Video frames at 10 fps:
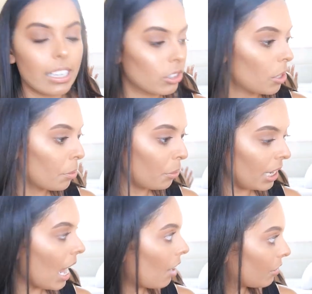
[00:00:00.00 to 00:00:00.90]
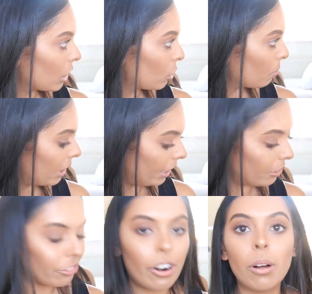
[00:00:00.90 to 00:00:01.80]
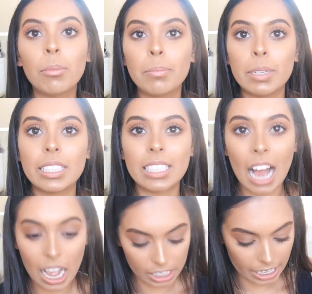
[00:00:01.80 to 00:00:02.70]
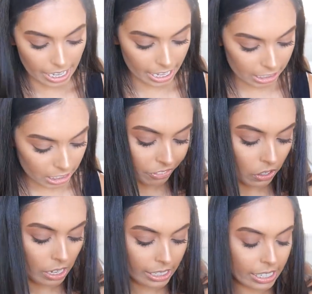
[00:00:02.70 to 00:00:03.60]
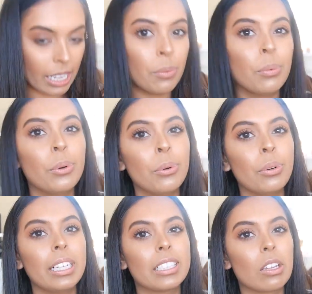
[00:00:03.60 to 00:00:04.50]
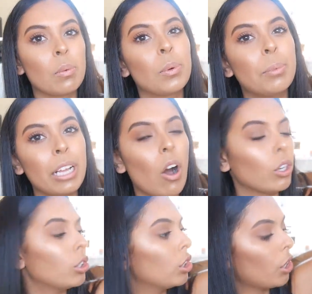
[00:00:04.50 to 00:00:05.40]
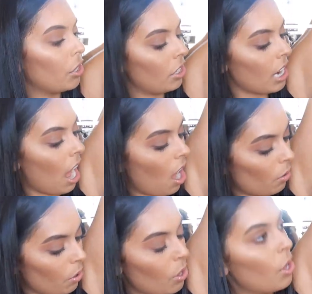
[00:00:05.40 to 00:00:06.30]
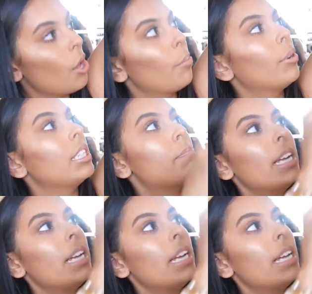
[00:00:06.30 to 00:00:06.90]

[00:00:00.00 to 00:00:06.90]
Next up we have something from Missguided. I feel like it will, it will be hard to show you now, but it's